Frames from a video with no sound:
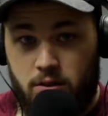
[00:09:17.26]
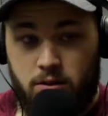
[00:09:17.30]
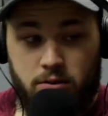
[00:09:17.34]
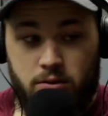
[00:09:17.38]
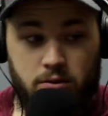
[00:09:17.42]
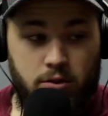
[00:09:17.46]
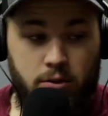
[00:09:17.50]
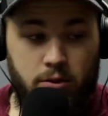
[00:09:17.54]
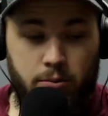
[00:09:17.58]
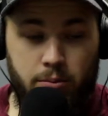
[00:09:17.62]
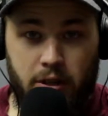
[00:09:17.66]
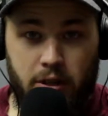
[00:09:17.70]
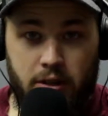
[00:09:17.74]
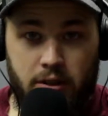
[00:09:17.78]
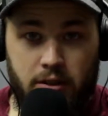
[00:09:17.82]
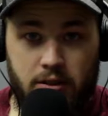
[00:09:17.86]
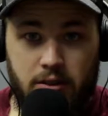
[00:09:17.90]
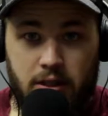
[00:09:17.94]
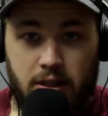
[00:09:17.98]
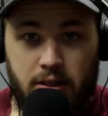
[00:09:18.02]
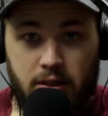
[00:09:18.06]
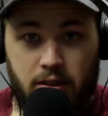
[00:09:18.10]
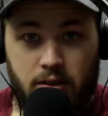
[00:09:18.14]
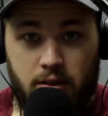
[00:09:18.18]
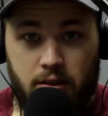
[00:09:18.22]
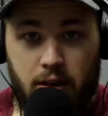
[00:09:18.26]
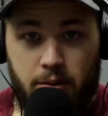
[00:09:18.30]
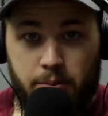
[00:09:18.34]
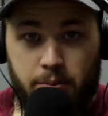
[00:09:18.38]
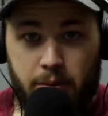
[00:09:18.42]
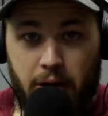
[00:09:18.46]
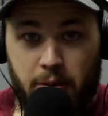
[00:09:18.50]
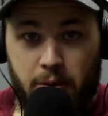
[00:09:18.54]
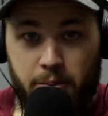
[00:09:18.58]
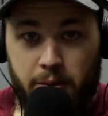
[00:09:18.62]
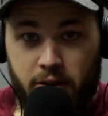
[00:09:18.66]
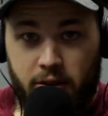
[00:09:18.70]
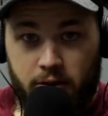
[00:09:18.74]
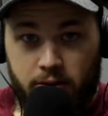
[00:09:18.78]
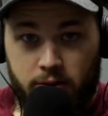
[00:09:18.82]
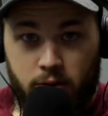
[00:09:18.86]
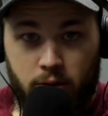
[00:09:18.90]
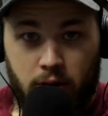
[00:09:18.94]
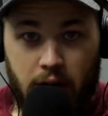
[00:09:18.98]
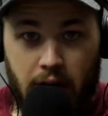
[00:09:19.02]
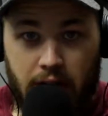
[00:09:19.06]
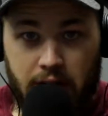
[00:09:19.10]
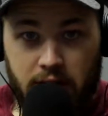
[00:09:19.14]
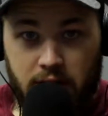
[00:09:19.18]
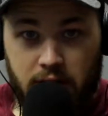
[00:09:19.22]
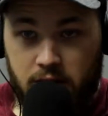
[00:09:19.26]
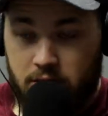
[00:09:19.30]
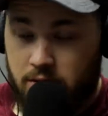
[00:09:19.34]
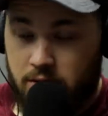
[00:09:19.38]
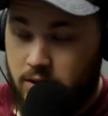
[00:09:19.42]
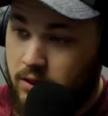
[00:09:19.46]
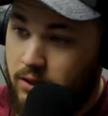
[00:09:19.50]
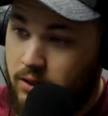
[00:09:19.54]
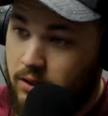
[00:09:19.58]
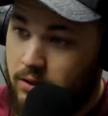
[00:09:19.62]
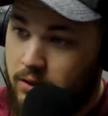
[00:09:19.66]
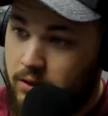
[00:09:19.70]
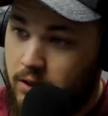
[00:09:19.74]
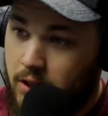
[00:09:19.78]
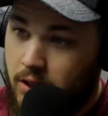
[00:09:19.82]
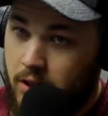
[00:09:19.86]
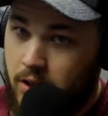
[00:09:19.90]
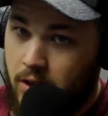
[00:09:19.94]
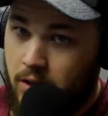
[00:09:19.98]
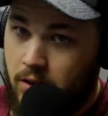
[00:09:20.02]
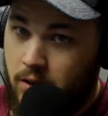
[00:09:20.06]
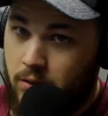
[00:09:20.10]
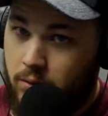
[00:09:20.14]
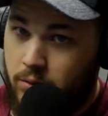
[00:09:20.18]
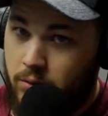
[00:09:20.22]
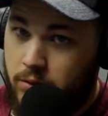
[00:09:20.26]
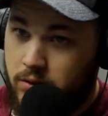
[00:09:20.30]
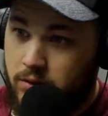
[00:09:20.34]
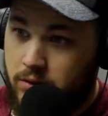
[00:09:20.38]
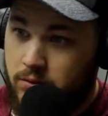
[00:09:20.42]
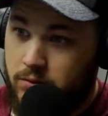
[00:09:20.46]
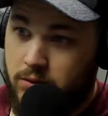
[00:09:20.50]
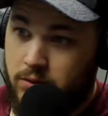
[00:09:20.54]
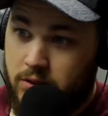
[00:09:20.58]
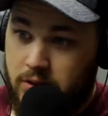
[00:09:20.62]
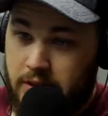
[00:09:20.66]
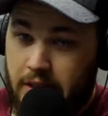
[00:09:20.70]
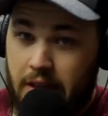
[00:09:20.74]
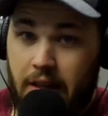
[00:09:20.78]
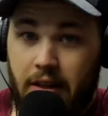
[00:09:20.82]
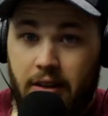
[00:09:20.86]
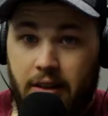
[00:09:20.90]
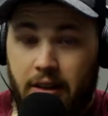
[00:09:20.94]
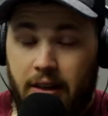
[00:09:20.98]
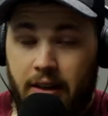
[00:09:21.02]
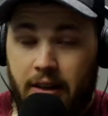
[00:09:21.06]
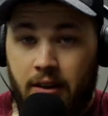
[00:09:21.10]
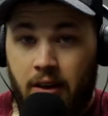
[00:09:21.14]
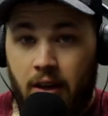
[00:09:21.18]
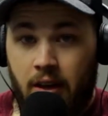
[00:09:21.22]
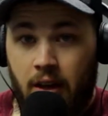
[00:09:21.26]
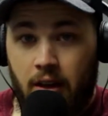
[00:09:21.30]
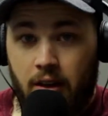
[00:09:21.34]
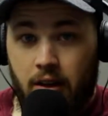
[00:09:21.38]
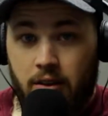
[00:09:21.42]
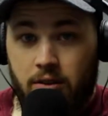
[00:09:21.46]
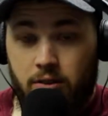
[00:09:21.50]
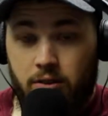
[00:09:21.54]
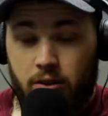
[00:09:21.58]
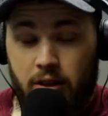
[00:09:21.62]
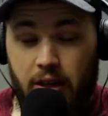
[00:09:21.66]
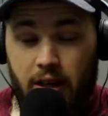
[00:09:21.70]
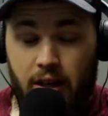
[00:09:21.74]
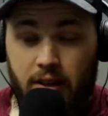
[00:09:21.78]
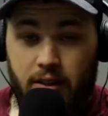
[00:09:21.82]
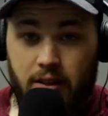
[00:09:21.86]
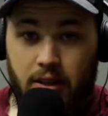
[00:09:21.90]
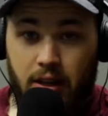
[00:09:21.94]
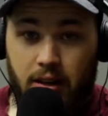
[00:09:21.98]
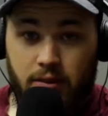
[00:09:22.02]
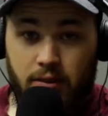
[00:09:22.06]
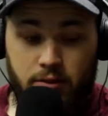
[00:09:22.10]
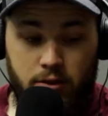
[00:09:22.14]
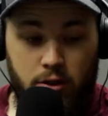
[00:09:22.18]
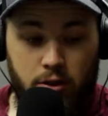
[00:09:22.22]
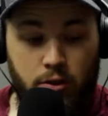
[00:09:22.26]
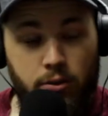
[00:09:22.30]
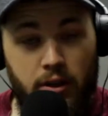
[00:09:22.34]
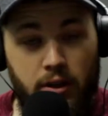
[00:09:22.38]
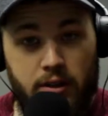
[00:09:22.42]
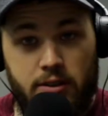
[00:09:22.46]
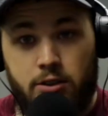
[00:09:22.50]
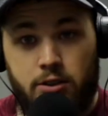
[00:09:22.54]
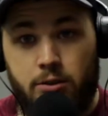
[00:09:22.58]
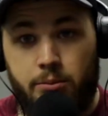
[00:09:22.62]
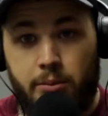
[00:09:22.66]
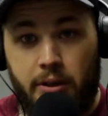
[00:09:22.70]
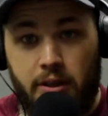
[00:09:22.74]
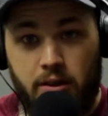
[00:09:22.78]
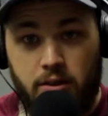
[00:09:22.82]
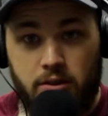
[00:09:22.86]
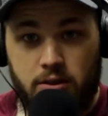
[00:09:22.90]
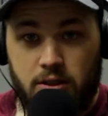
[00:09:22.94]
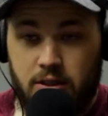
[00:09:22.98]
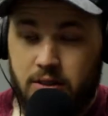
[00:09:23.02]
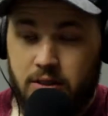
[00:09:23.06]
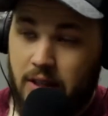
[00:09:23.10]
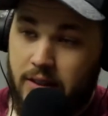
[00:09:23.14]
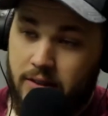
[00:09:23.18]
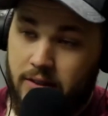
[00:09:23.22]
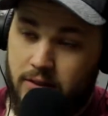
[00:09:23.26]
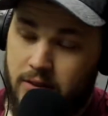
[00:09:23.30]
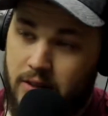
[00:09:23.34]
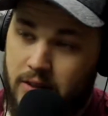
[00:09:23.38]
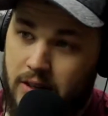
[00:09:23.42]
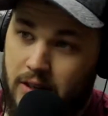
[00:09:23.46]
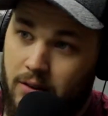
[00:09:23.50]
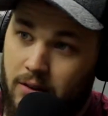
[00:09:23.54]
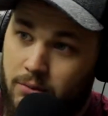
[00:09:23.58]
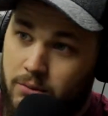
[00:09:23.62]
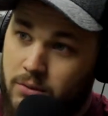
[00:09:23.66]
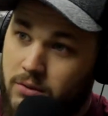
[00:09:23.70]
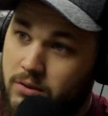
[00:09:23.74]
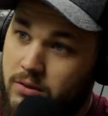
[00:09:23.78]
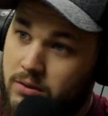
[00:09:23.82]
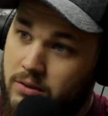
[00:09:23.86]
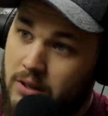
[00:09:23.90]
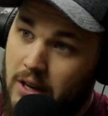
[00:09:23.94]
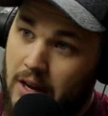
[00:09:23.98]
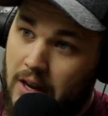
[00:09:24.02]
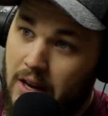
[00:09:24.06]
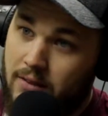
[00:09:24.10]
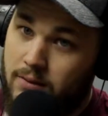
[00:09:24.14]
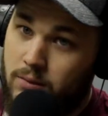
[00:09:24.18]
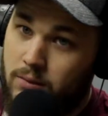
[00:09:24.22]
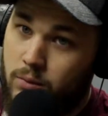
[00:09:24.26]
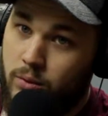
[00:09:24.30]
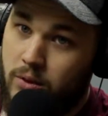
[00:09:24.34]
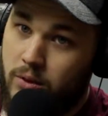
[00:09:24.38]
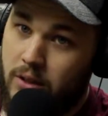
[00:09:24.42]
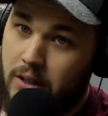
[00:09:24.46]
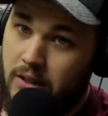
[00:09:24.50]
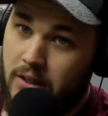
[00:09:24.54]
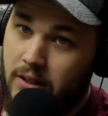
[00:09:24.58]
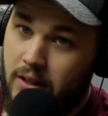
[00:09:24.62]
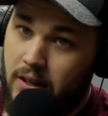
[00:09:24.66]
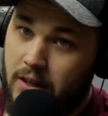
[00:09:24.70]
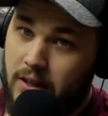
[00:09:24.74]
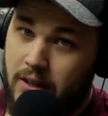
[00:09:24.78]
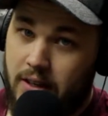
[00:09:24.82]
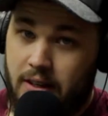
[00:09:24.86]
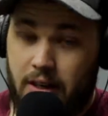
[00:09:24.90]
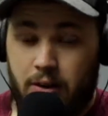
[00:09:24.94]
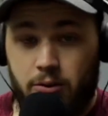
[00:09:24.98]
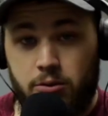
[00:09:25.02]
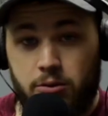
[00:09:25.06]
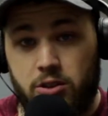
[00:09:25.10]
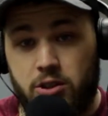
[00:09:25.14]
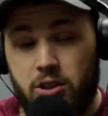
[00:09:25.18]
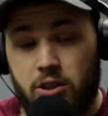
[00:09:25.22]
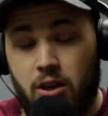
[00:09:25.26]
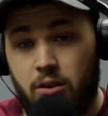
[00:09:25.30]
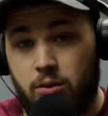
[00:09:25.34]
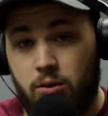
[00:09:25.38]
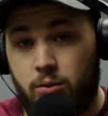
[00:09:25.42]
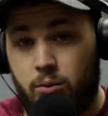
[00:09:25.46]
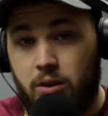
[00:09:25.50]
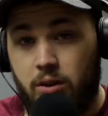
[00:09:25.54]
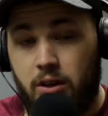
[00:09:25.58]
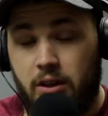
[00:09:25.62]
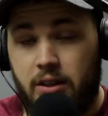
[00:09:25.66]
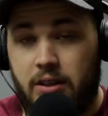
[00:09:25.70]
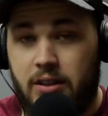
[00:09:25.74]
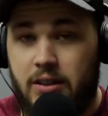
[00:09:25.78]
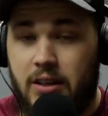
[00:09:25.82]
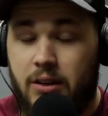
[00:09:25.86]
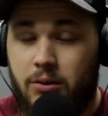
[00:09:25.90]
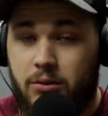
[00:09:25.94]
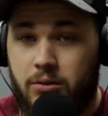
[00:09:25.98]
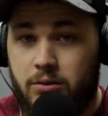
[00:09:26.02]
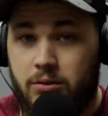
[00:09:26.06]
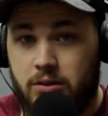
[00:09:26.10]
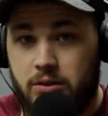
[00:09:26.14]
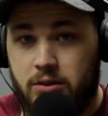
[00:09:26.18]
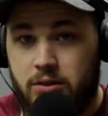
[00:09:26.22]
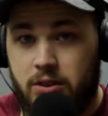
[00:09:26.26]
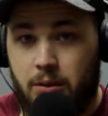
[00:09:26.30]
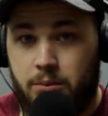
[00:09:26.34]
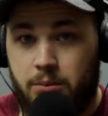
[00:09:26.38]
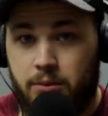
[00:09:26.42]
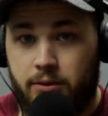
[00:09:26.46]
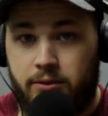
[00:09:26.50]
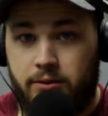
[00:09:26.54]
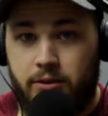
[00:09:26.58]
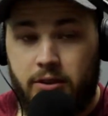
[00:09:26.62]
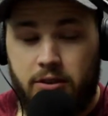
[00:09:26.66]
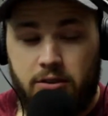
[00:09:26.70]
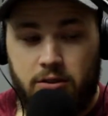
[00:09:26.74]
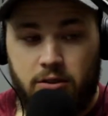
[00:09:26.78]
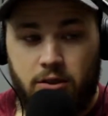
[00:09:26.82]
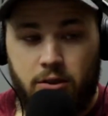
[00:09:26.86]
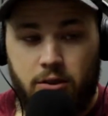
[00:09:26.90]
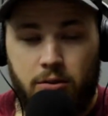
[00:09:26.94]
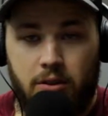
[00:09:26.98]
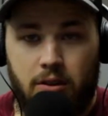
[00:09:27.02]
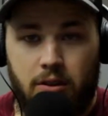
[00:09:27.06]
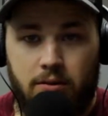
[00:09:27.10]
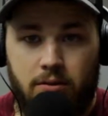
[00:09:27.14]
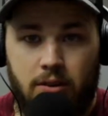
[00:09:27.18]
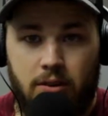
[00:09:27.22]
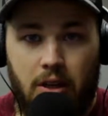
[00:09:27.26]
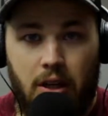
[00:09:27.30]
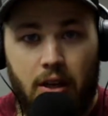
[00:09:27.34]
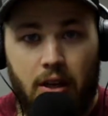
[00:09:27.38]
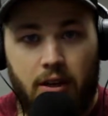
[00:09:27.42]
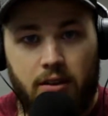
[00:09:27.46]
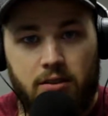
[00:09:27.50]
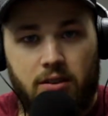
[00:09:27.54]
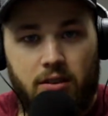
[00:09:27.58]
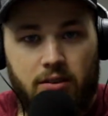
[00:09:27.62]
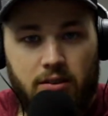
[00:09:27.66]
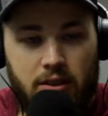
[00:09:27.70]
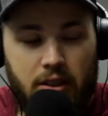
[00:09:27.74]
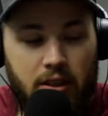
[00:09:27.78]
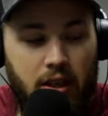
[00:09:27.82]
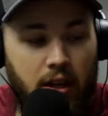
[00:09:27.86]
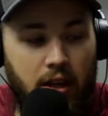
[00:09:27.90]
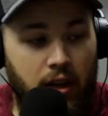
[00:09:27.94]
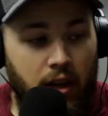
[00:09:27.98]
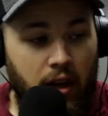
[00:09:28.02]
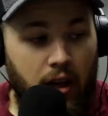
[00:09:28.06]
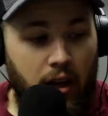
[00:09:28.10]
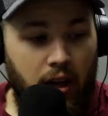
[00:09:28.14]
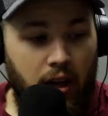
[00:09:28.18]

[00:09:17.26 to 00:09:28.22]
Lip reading: Those 2 buddies I did not buy beer for. I just was saying that so that I could have 2 extra beers, because I would have 1 and I would chug 1 and I would double fist 2 of them, because I was like,